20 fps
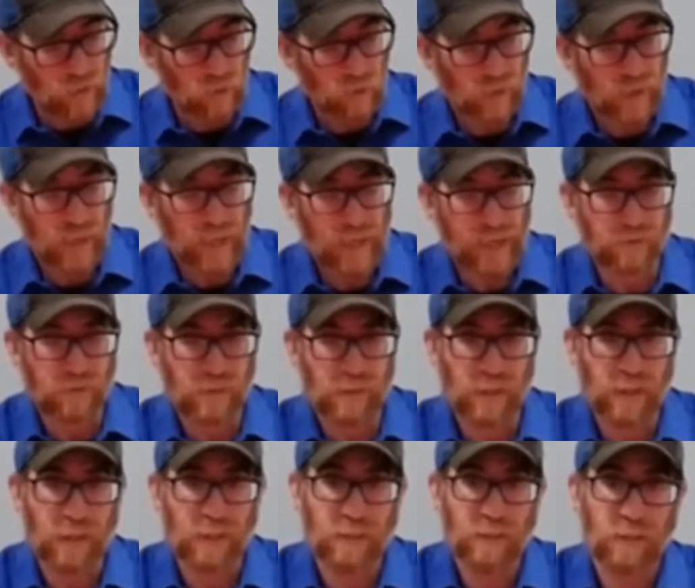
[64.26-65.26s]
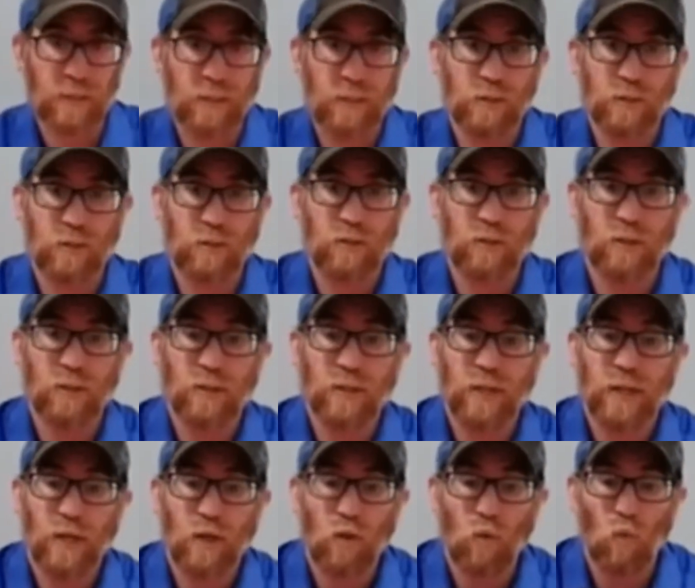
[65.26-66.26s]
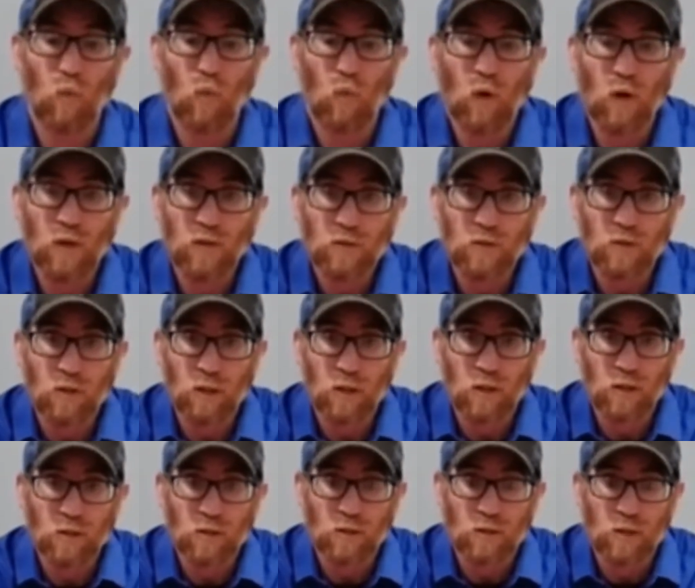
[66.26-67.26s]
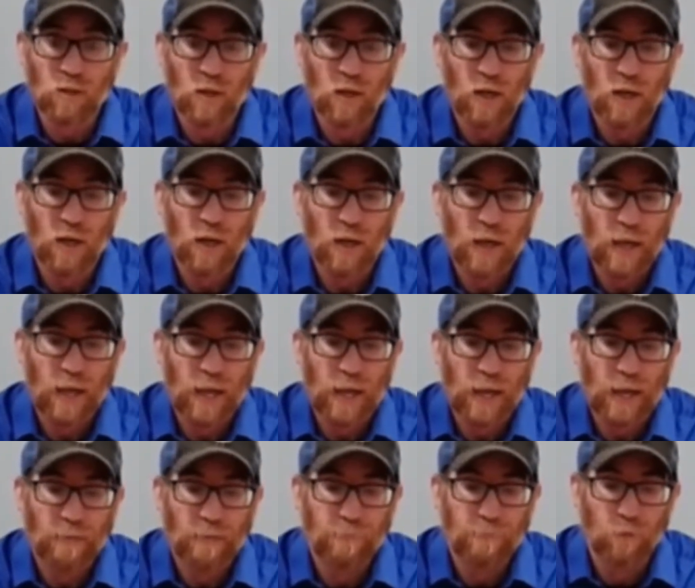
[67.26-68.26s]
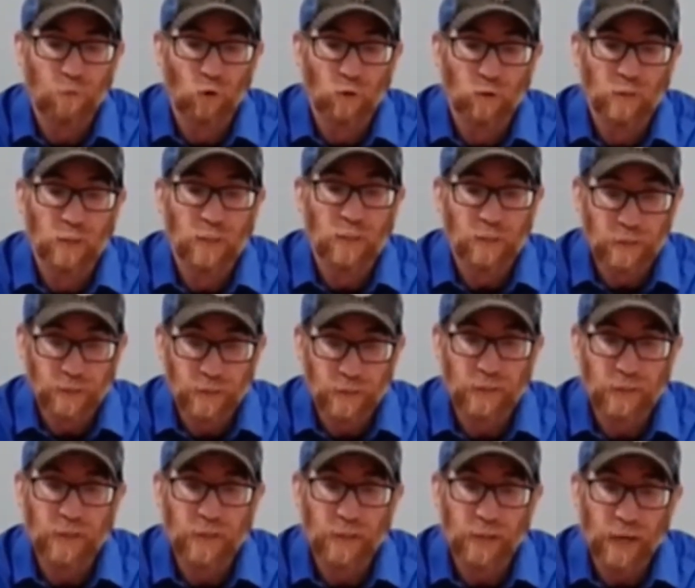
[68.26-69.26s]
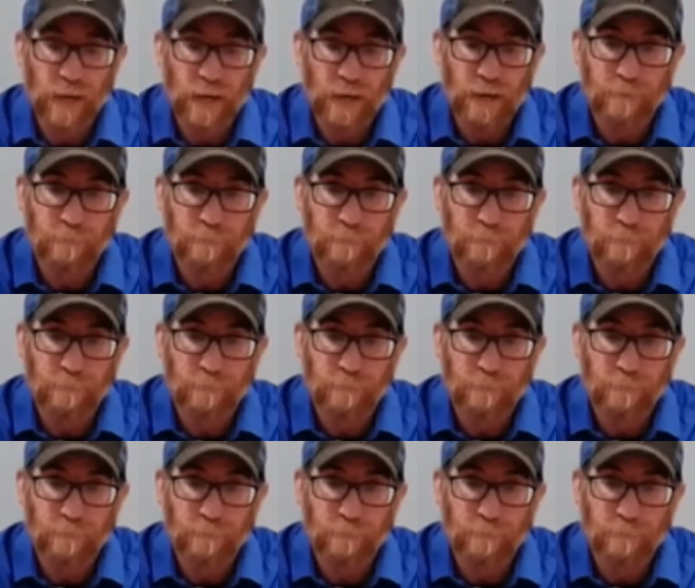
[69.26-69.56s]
half-size is you're going to take 1 long straw and fold it in half.